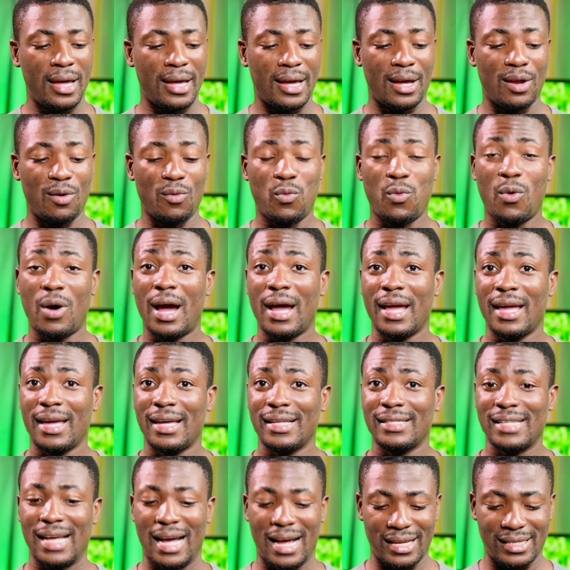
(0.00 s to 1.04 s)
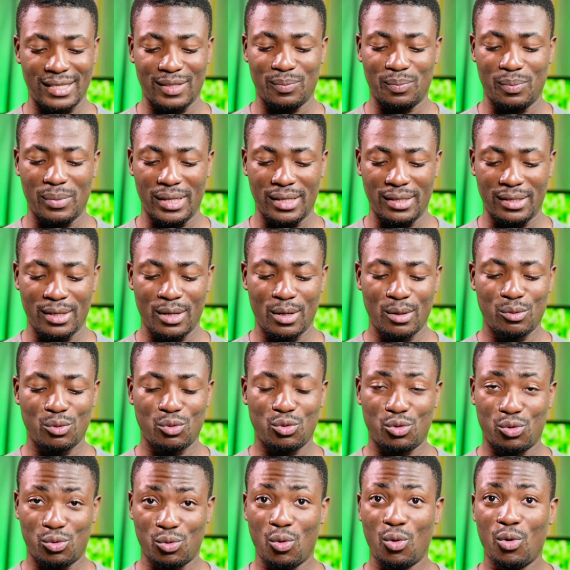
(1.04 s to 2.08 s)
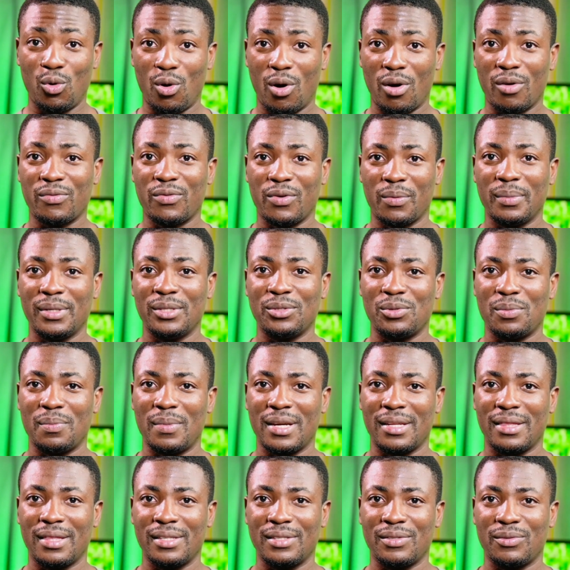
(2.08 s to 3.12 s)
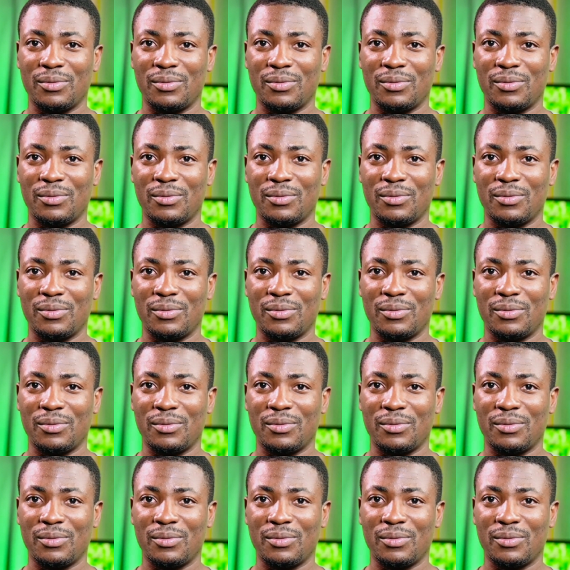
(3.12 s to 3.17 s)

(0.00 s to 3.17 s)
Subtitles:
and why it has been so long for me to make this